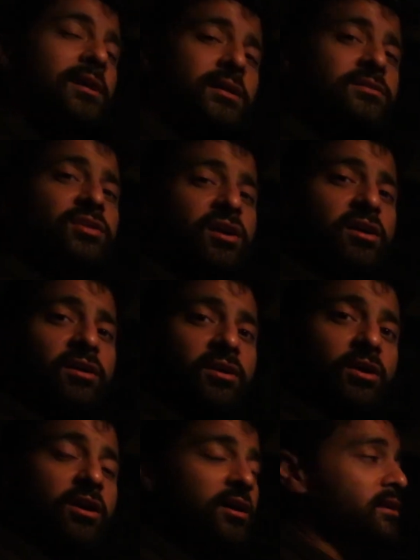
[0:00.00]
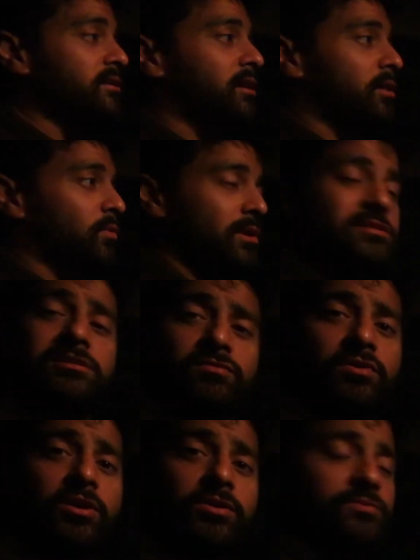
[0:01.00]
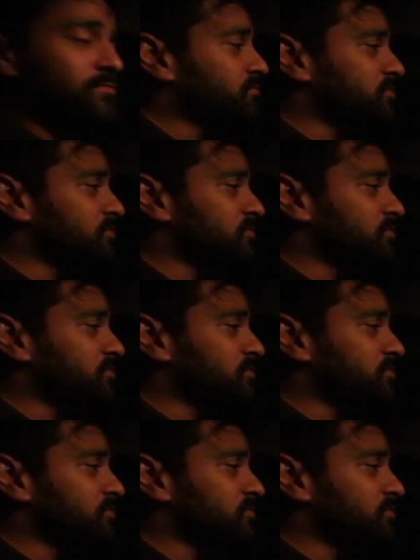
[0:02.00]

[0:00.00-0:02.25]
Antar on Al Wasl Road.